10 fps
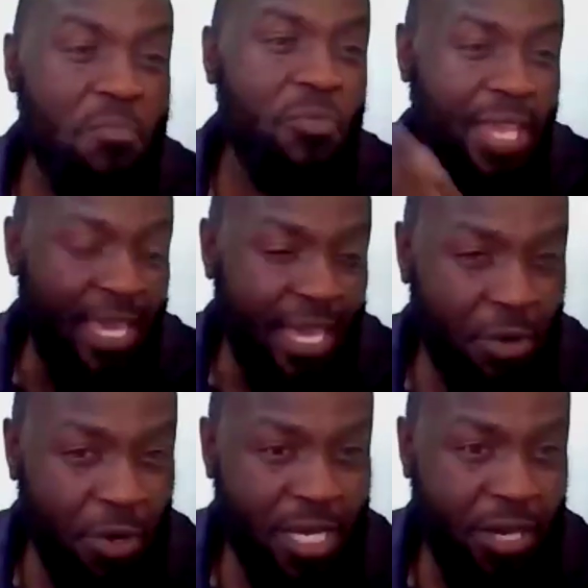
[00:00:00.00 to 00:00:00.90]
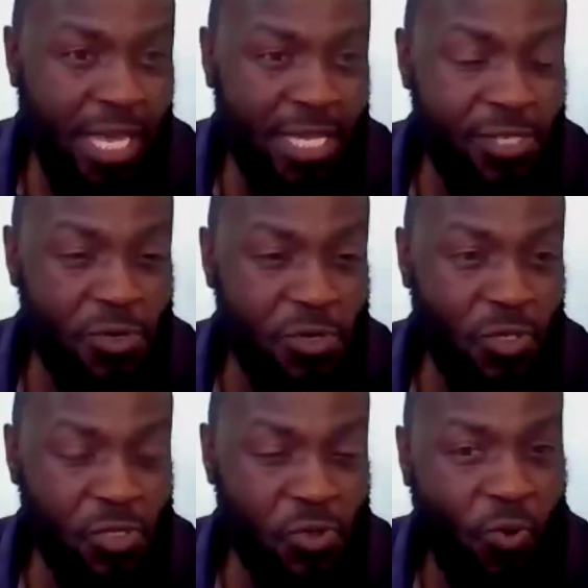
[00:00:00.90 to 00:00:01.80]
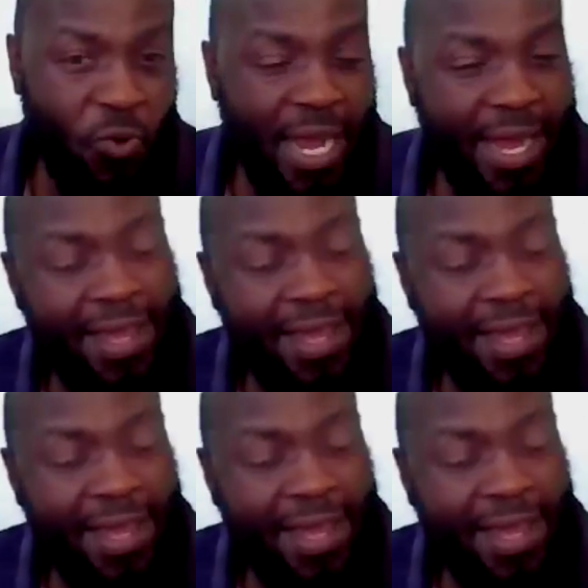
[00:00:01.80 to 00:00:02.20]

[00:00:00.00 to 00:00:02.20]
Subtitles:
thinking about how that solution should work,